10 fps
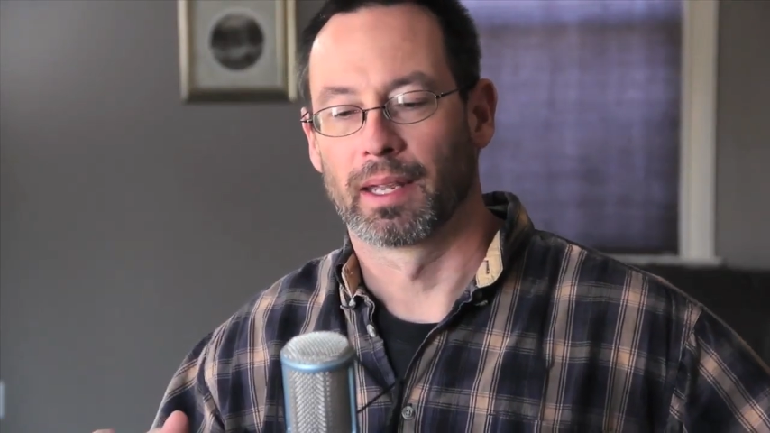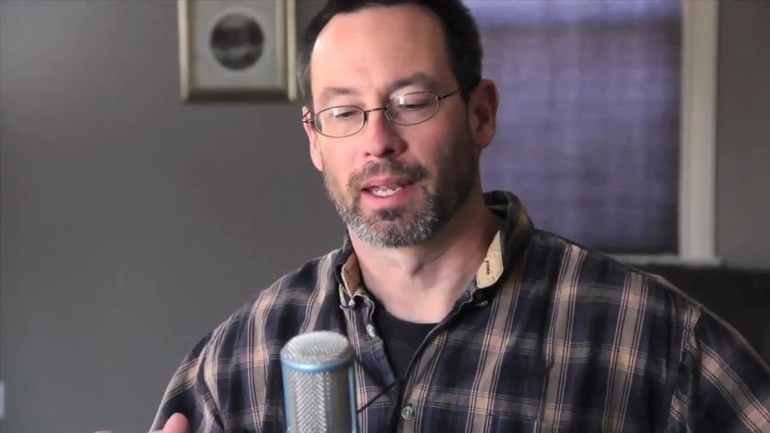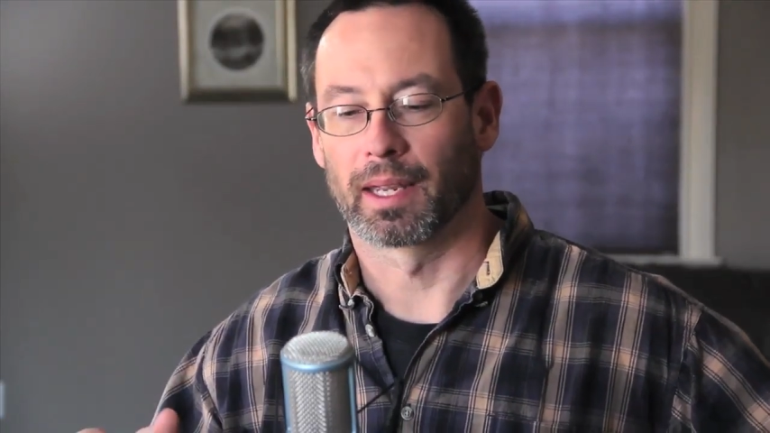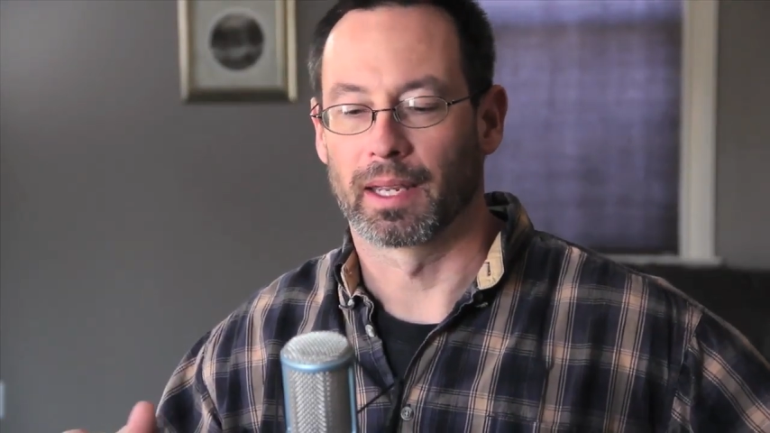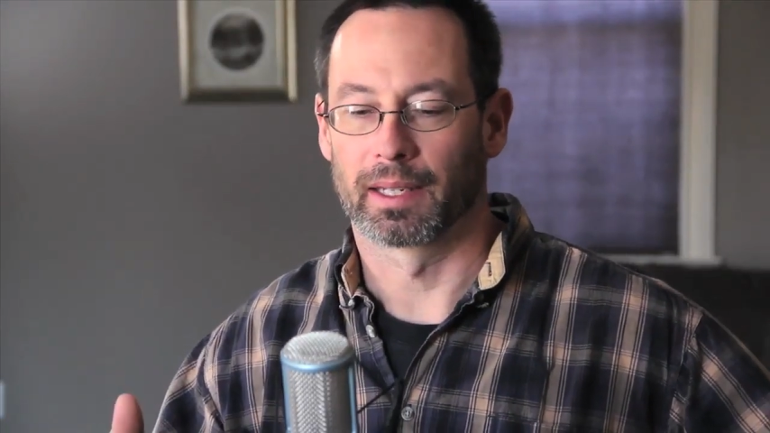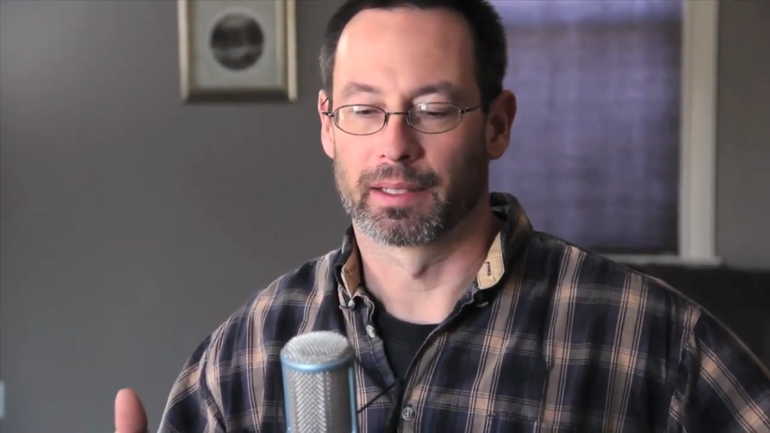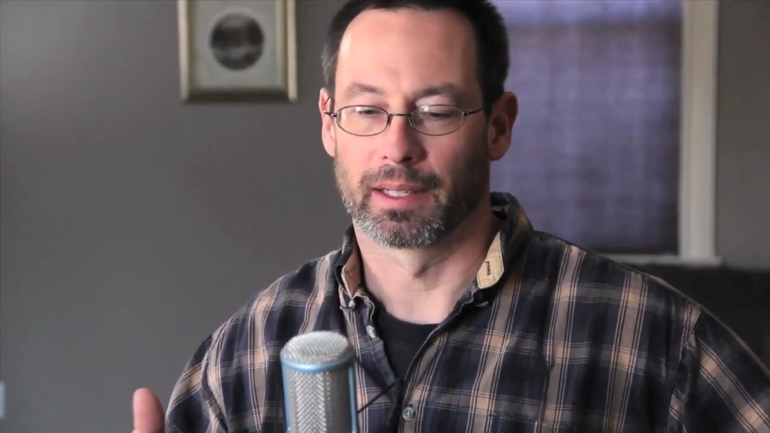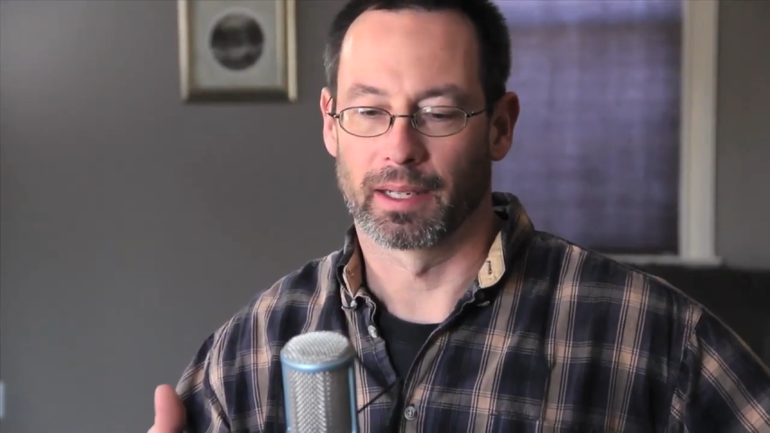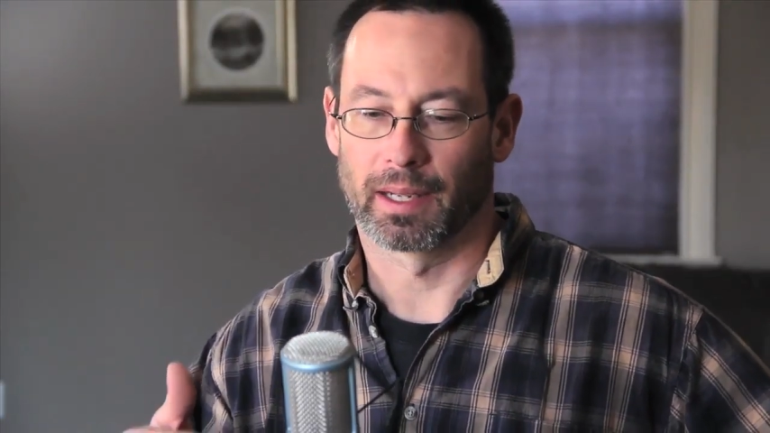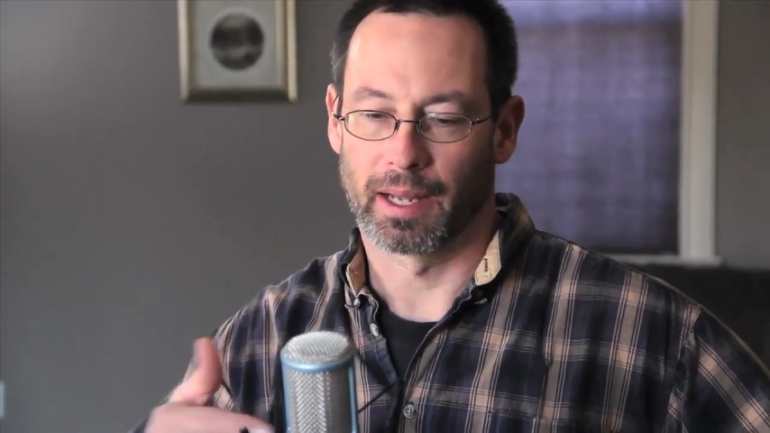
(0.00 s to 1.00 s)
and
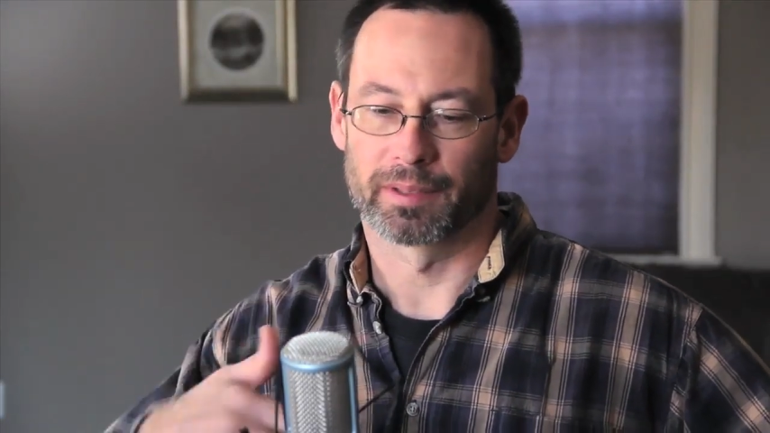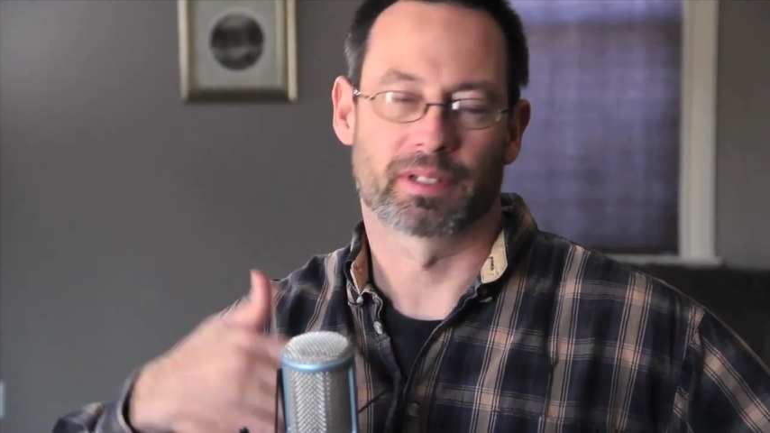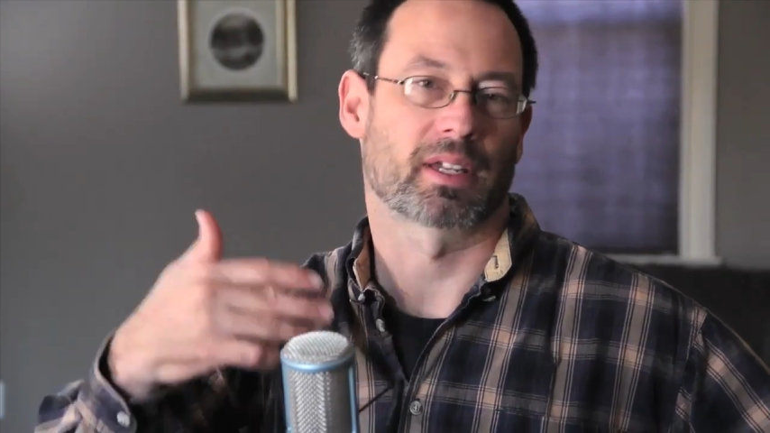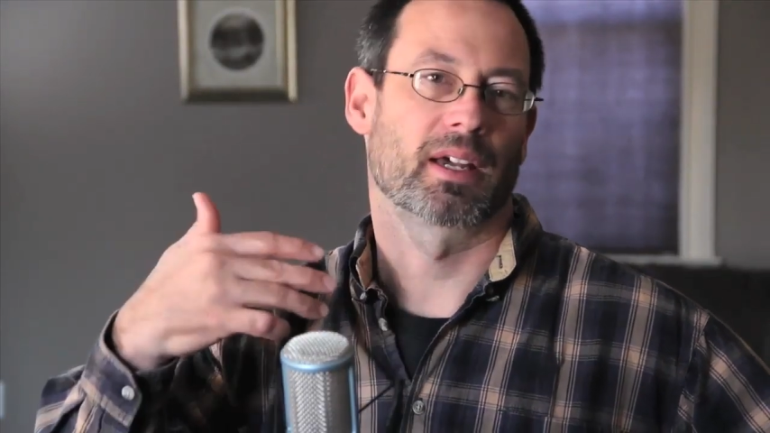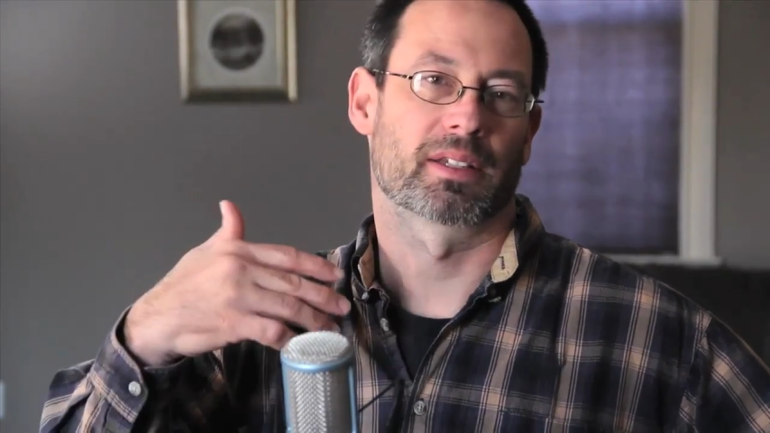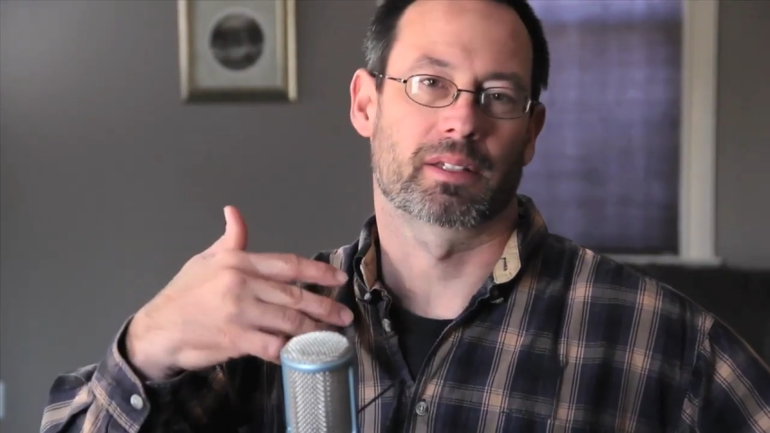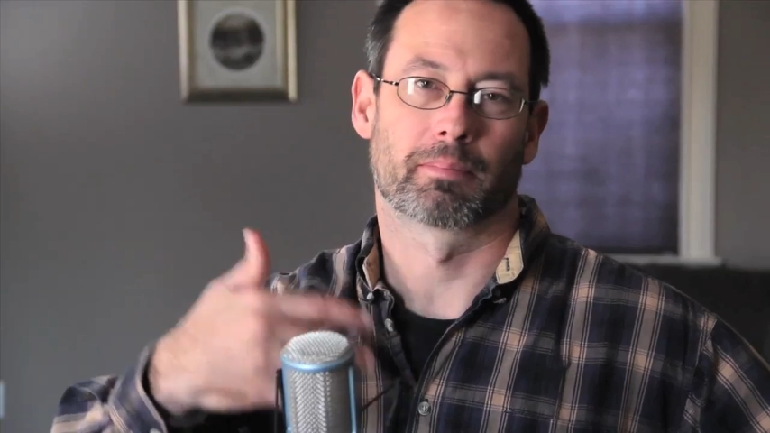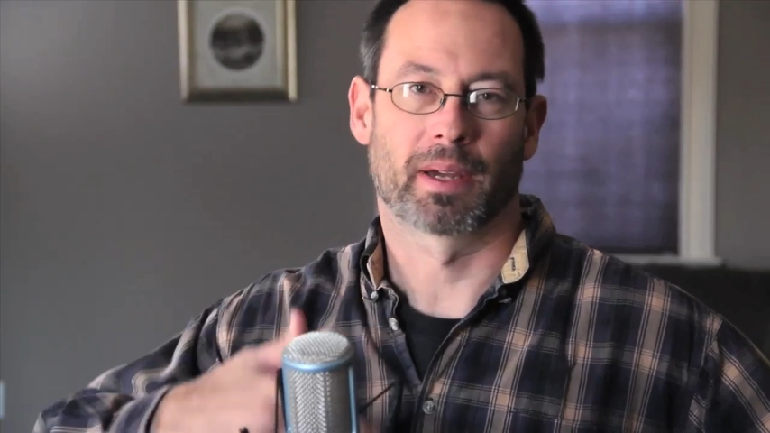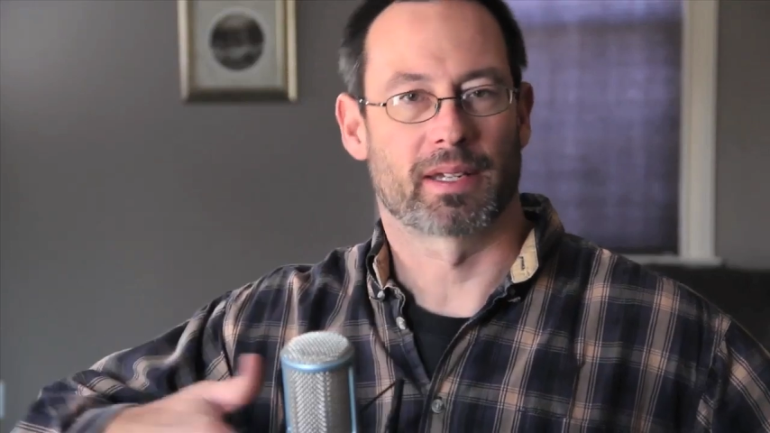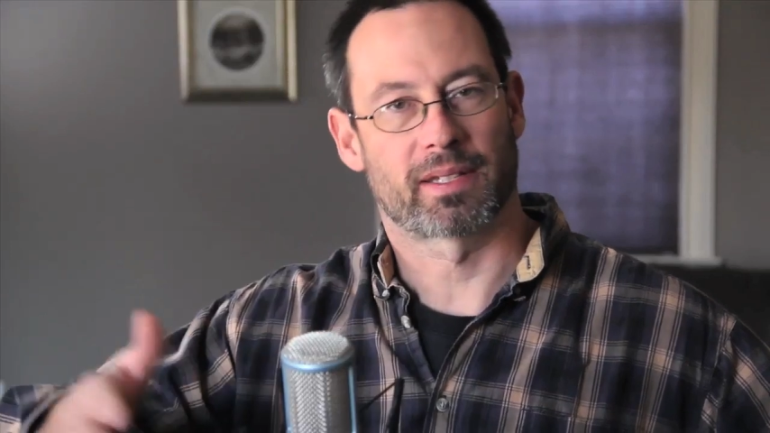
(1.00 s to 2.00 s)
uh, I'll discuss my